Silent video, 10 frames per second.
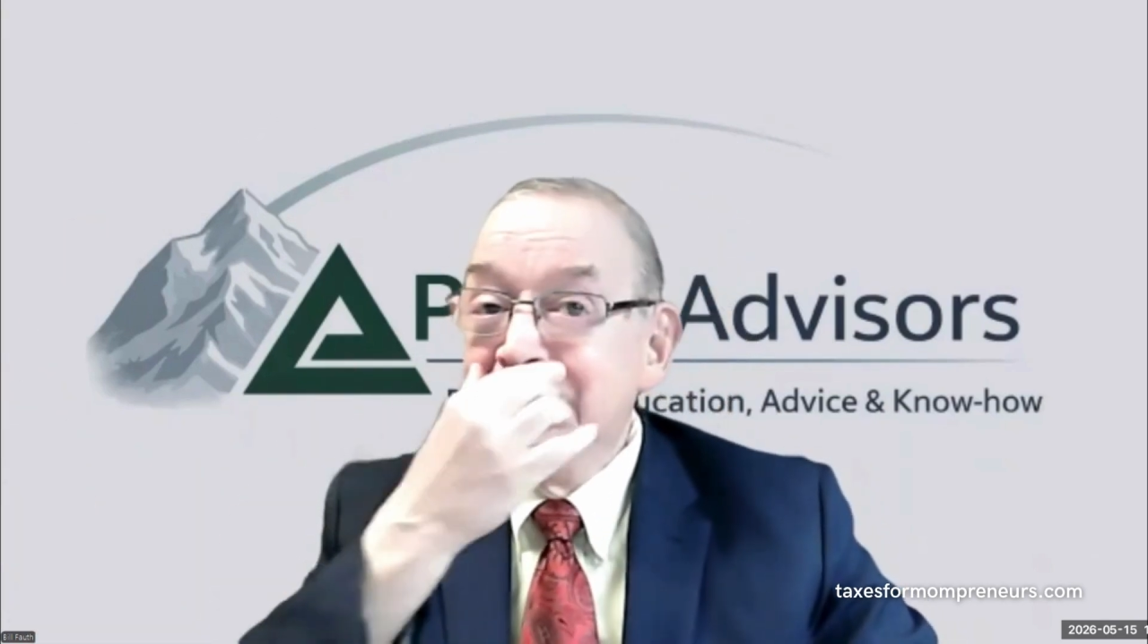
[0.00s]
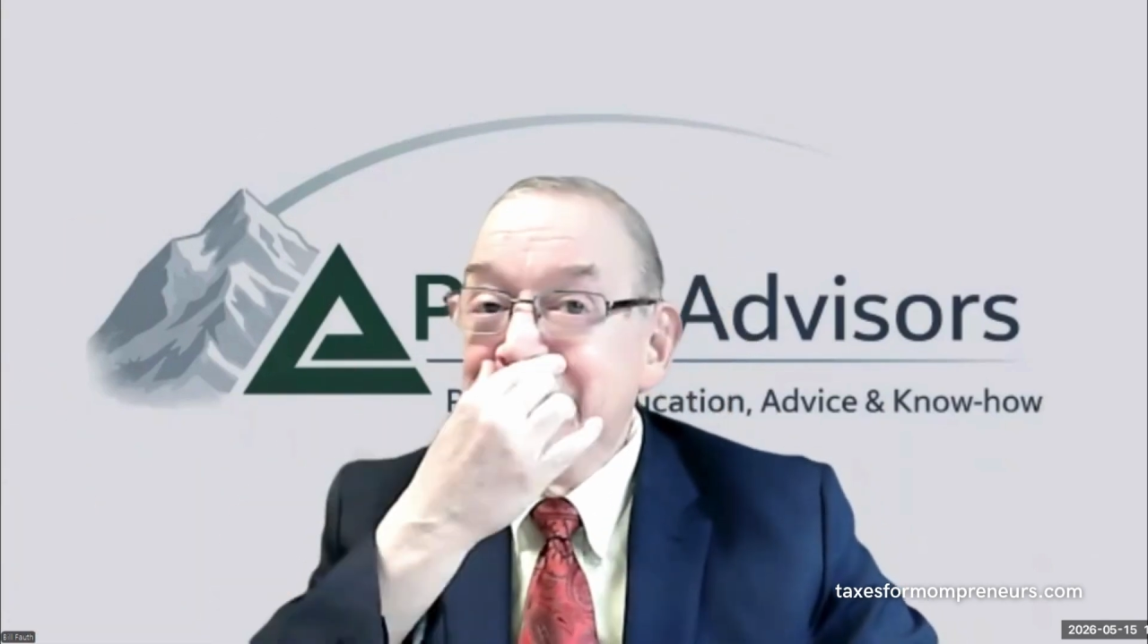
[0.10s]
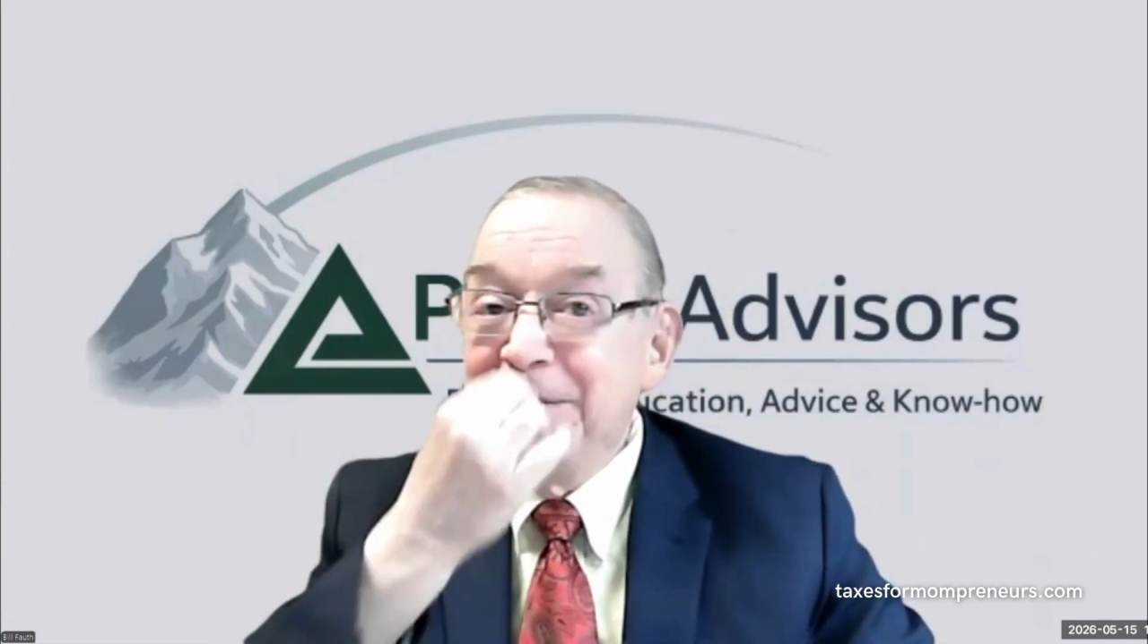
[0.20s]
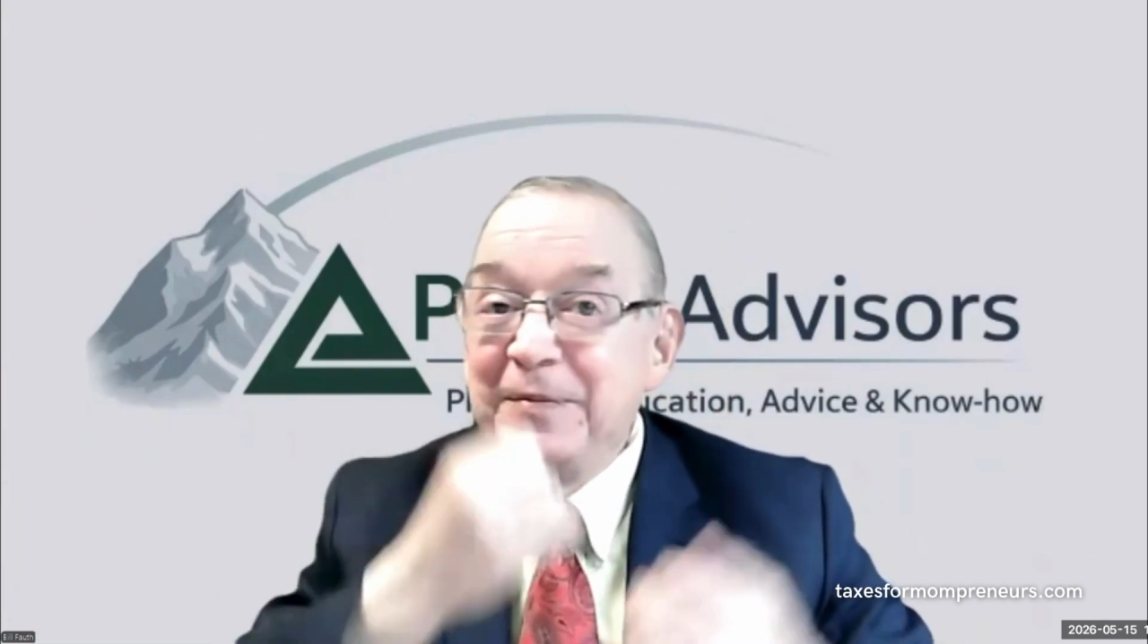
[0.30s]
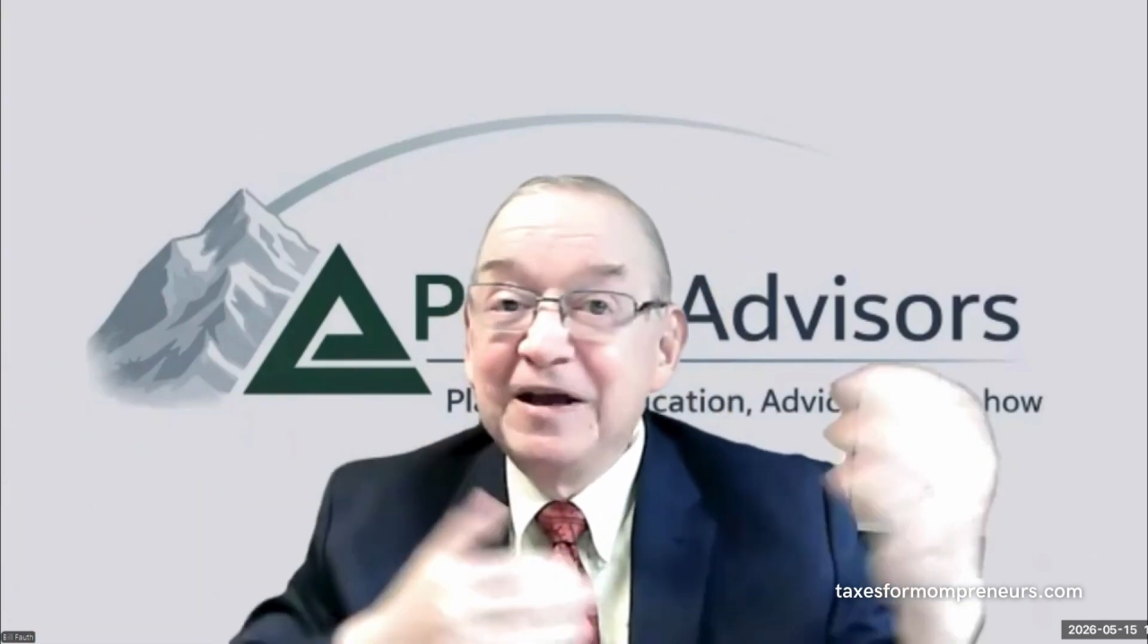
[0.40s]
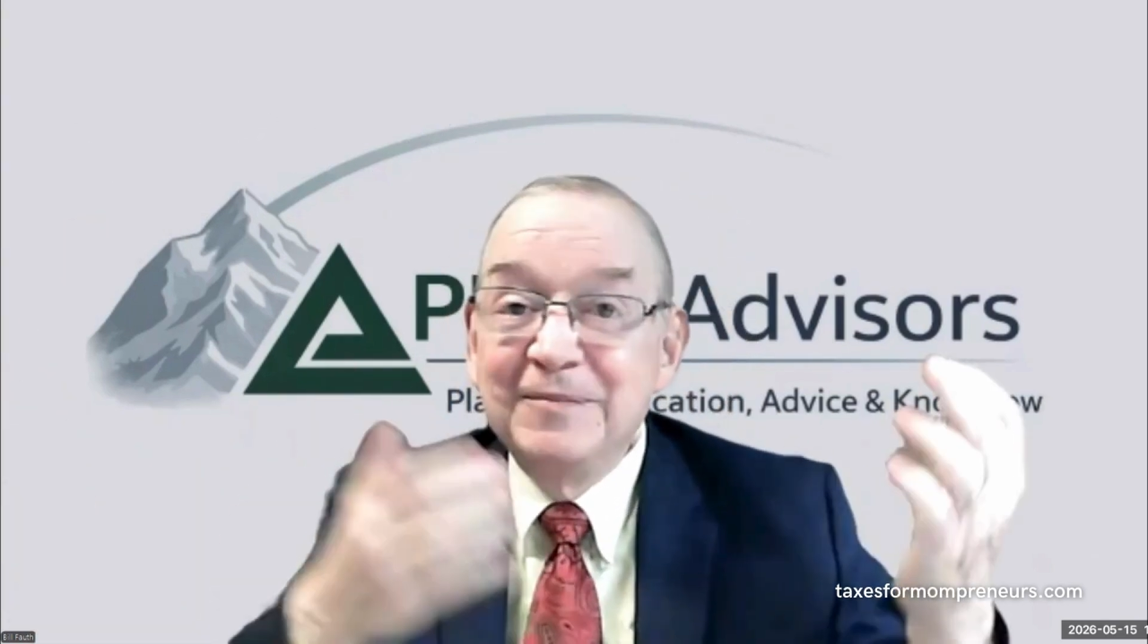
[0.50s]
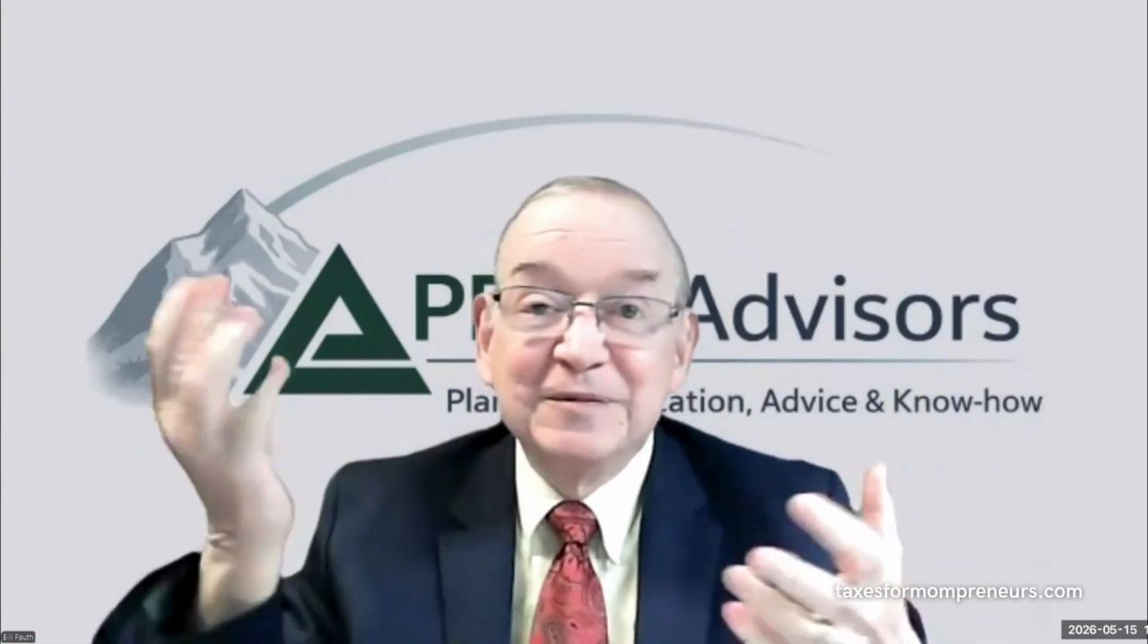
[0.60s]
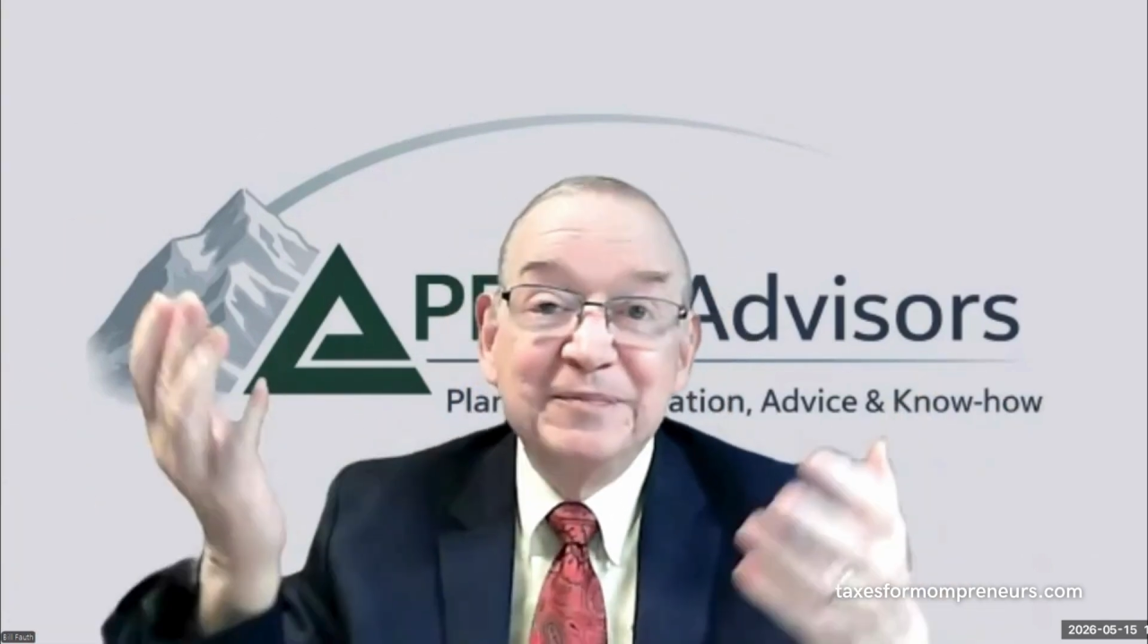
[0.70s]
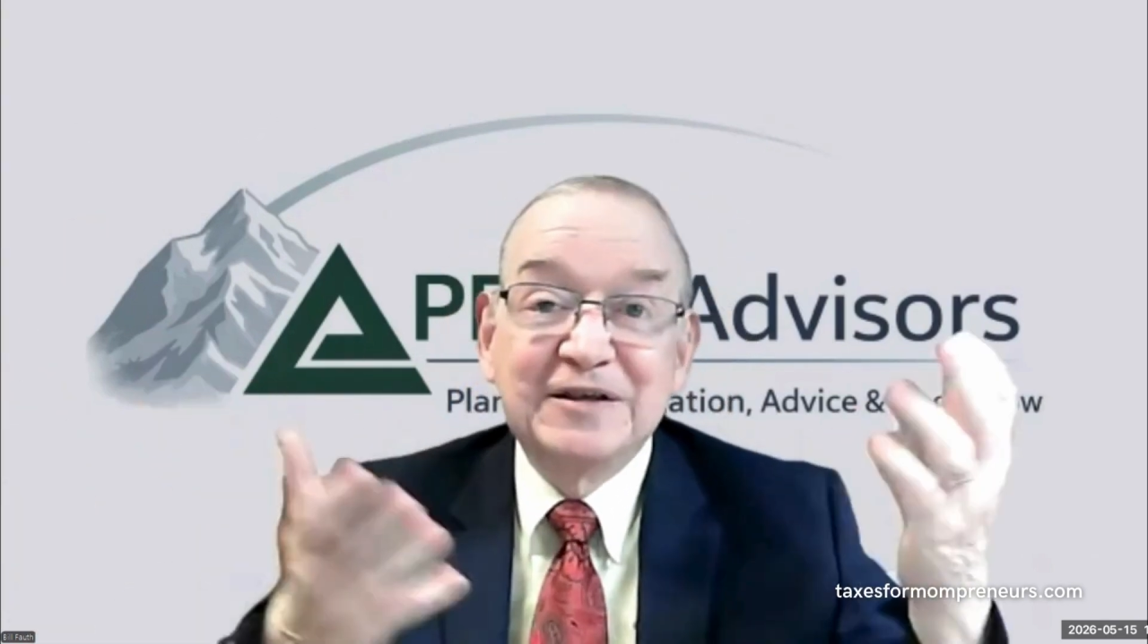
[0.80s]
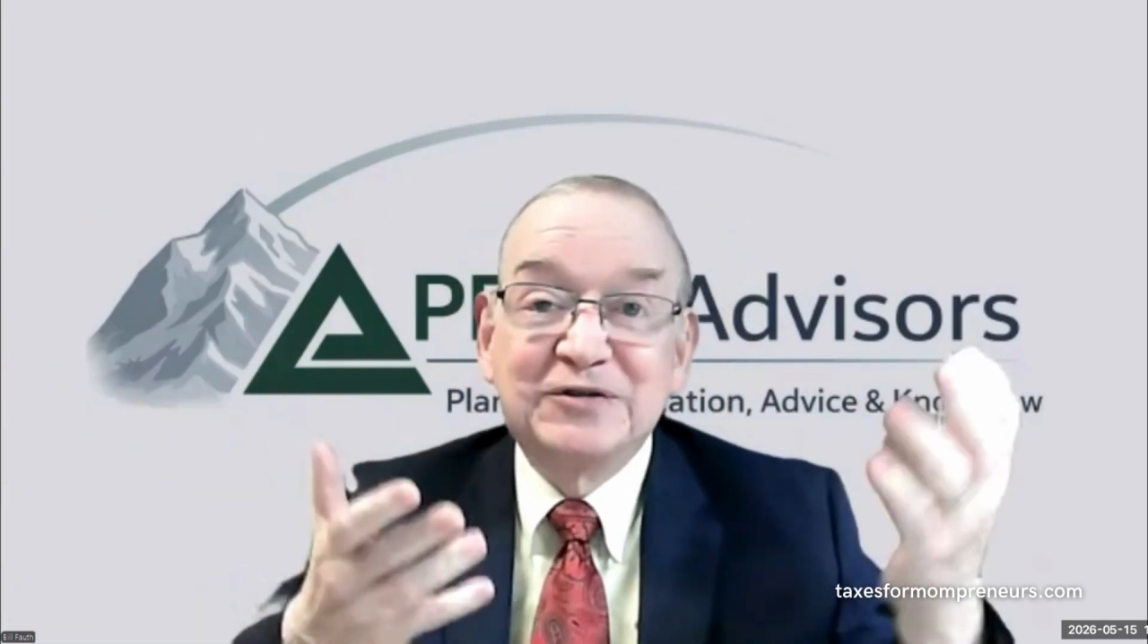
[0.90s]
then it becomes
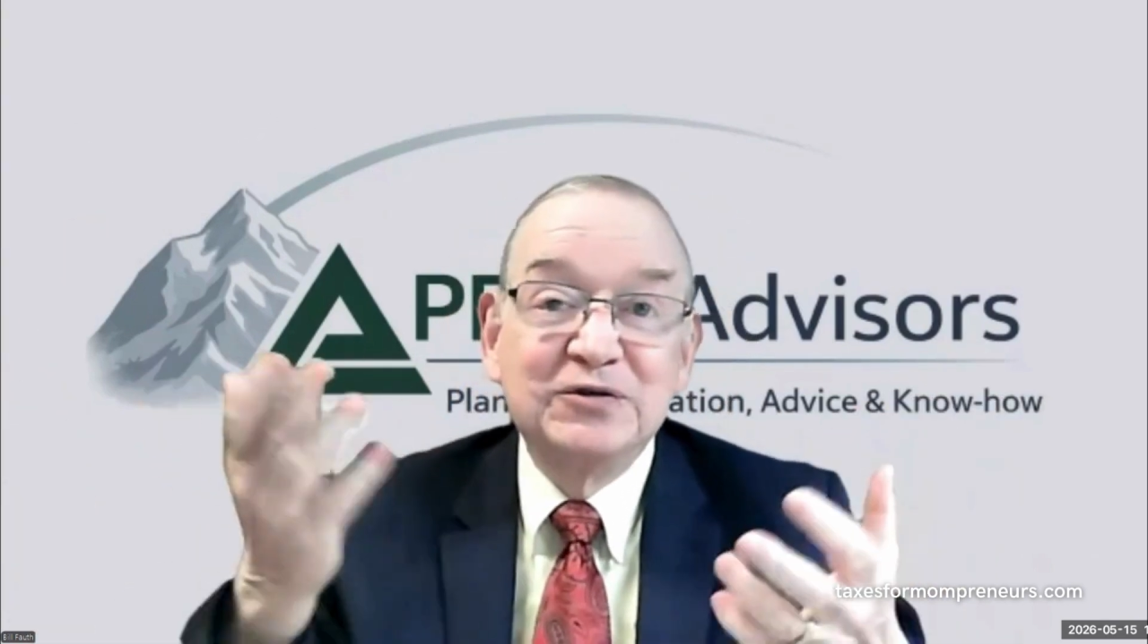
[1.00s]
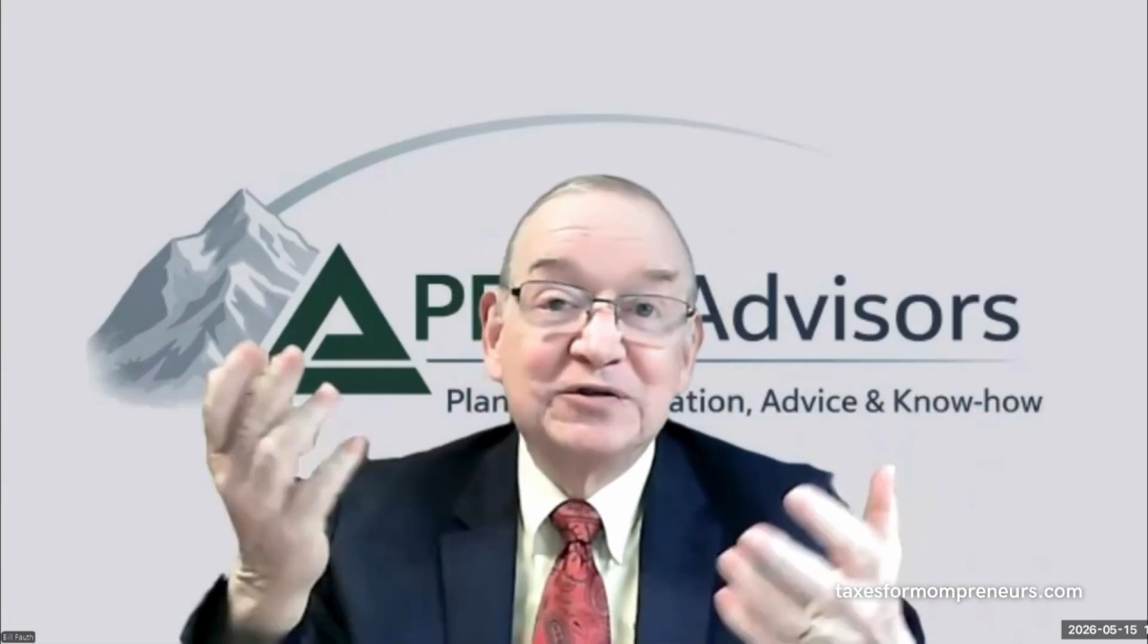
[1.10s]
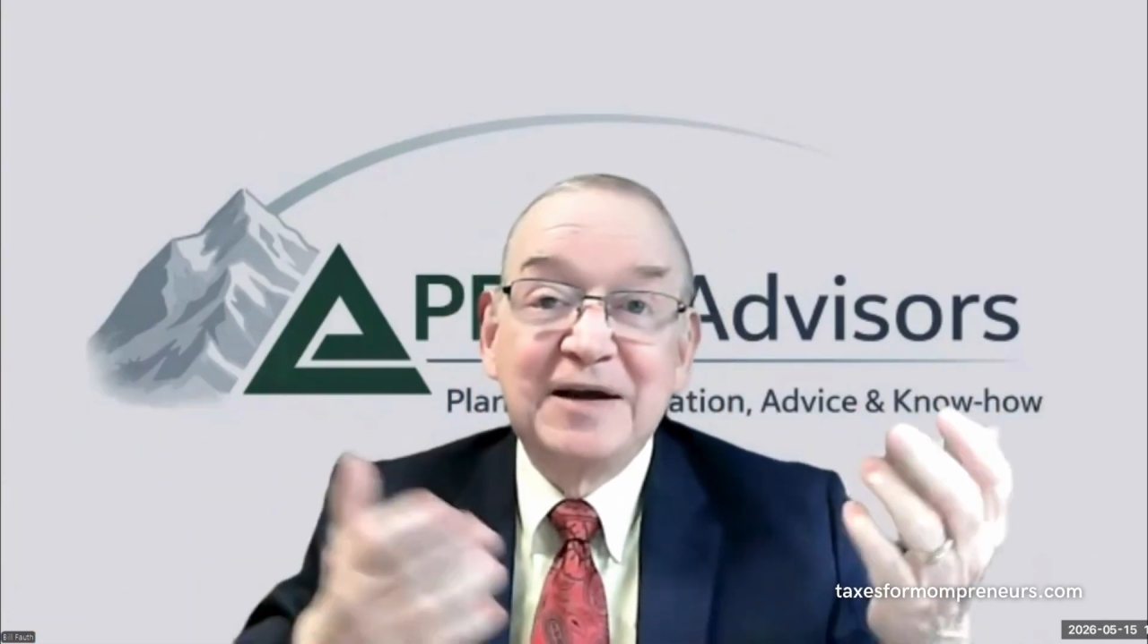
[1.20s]
a mixed use